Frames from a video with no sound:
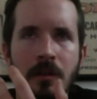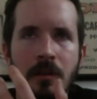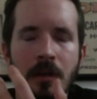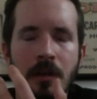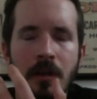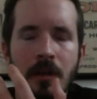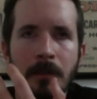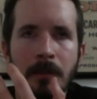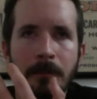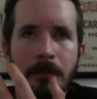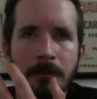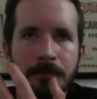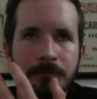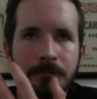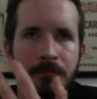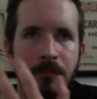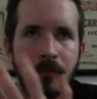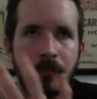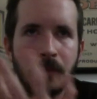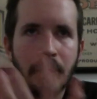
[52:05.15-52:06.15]
who
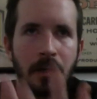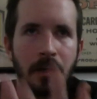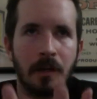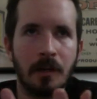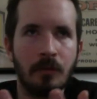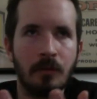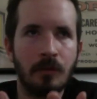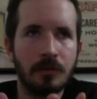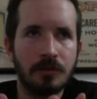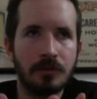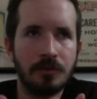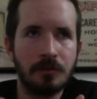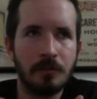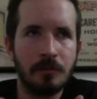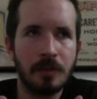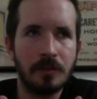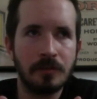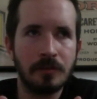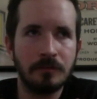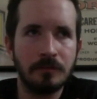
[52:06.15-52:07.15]
else did you
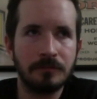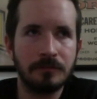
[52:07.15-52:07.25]
mention?